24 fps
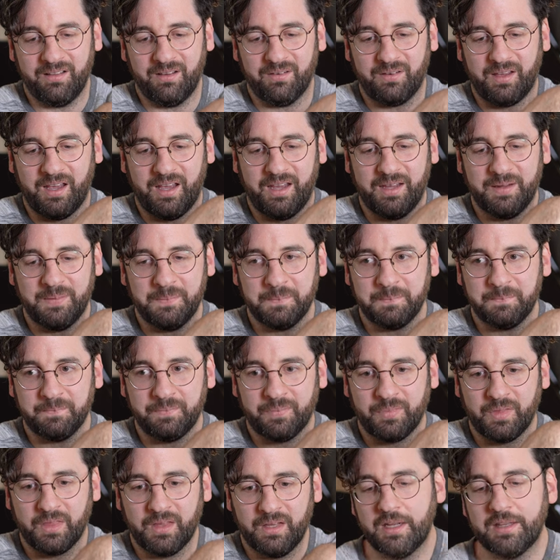Okay.
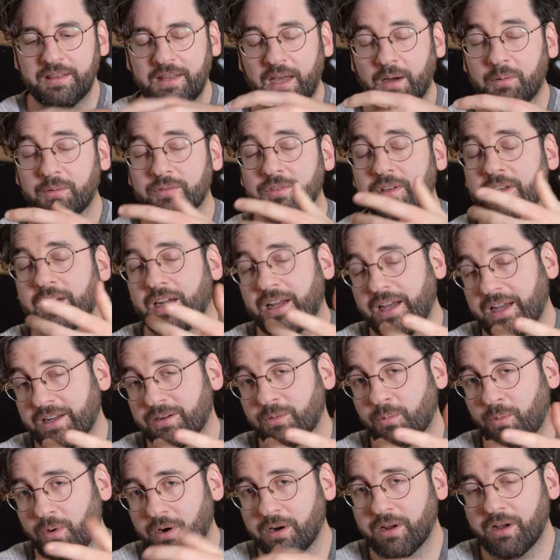That was something I had
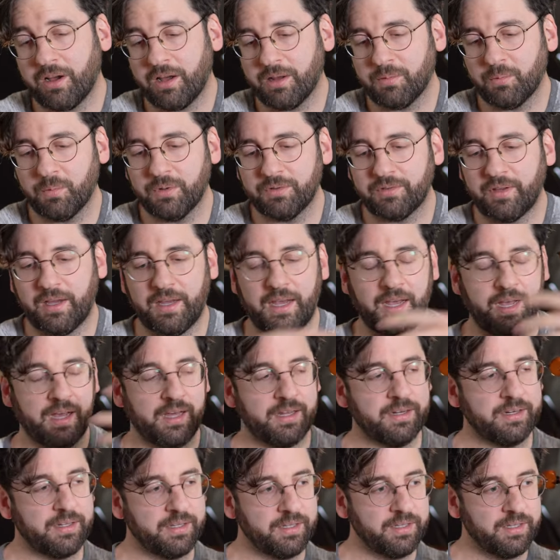to work on was I
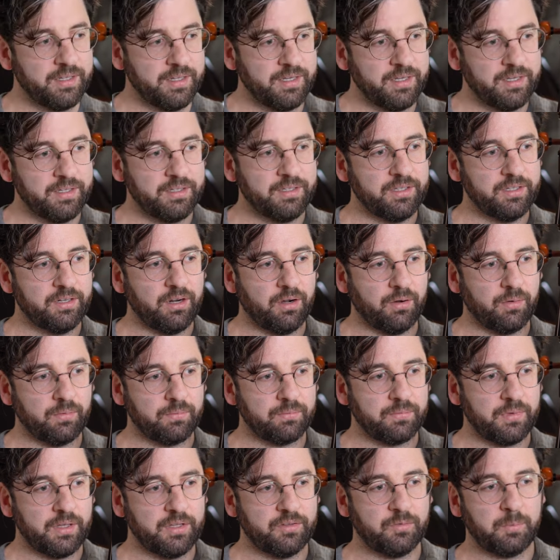had, you
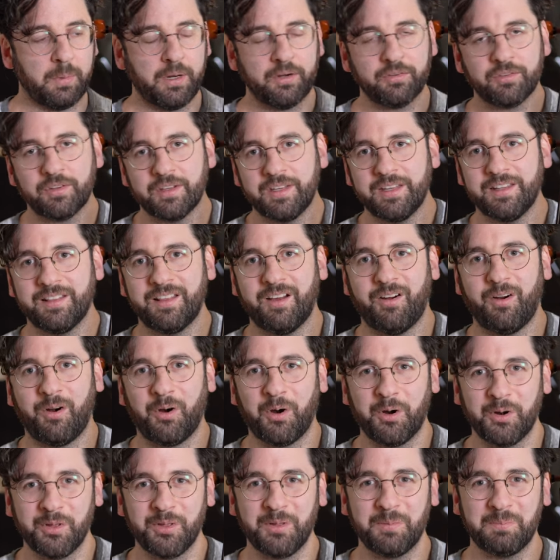know, especially the
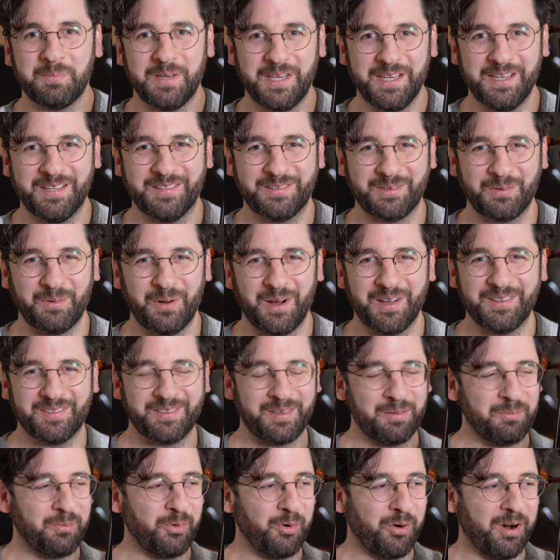harder the piece was,
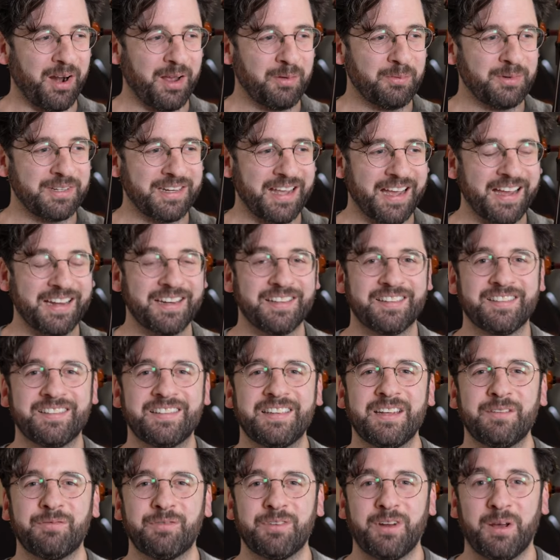the more I would kind of
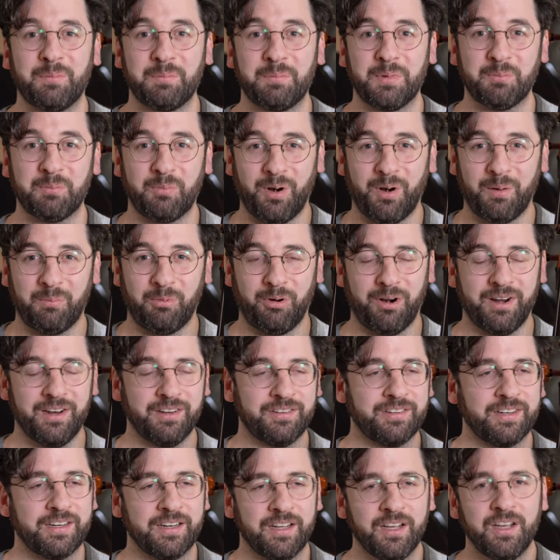stiffen up in
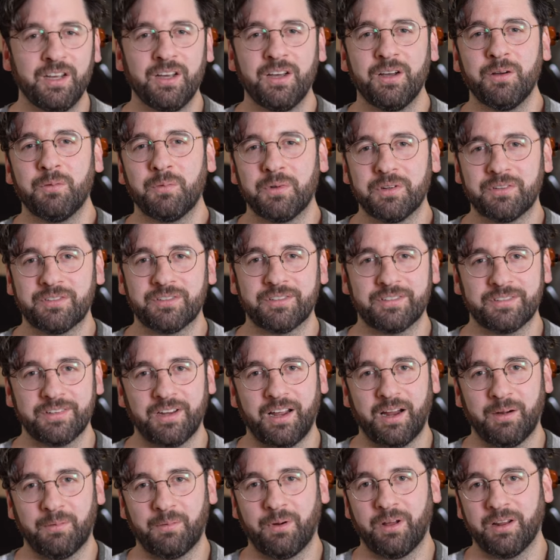preparation which
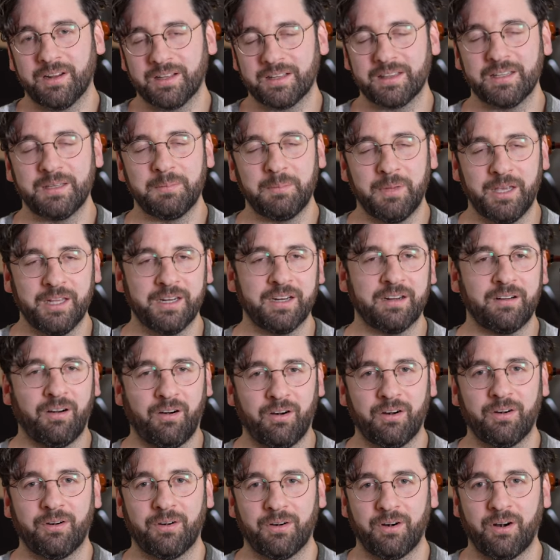ironically made it
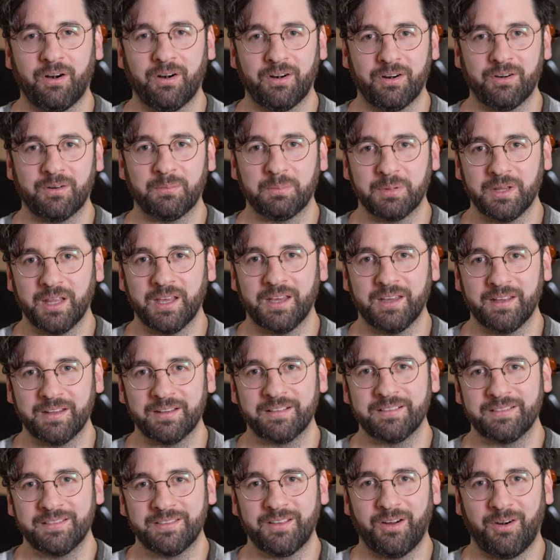harder and harder to play
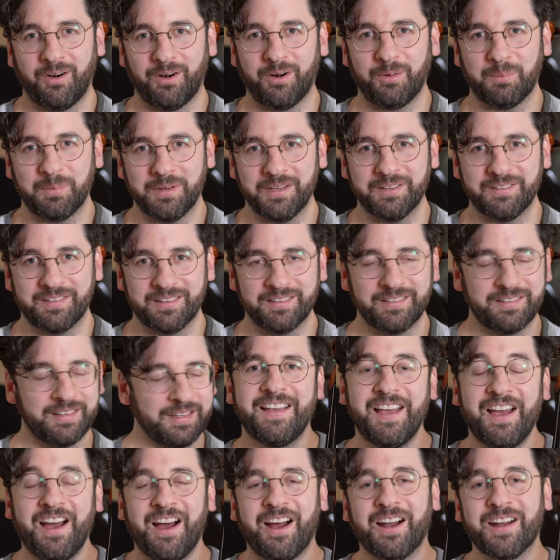the harder pieces.
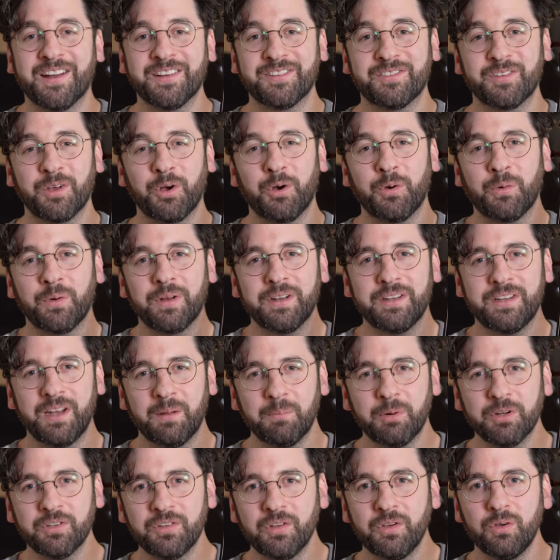All right, so
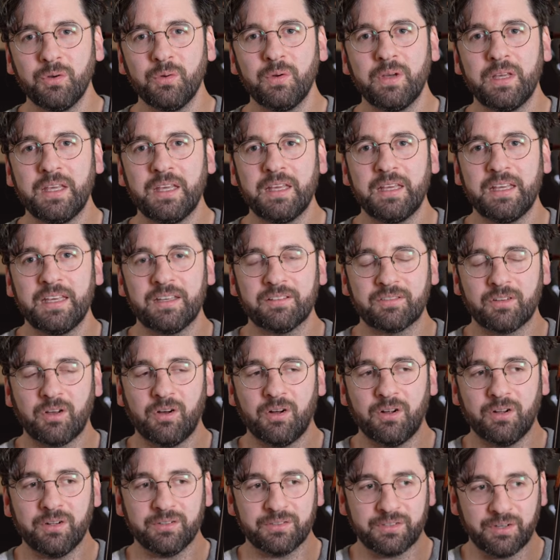number two is
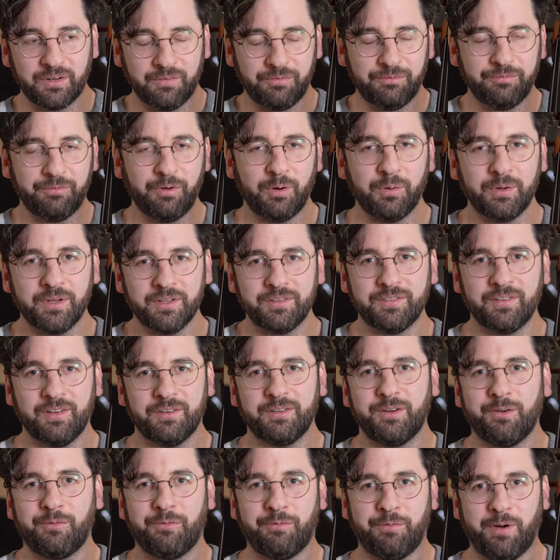called focus
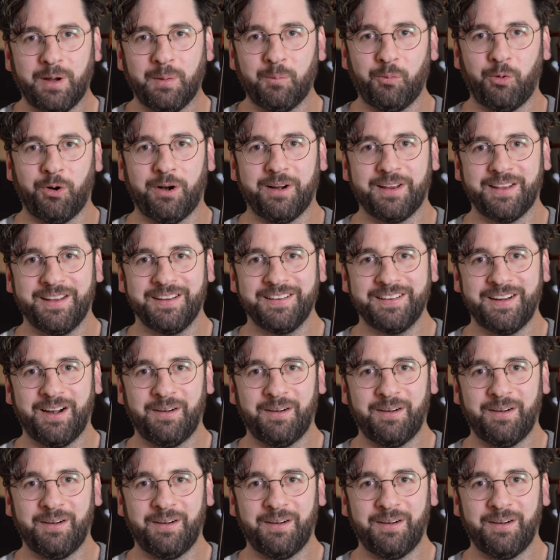on your framework.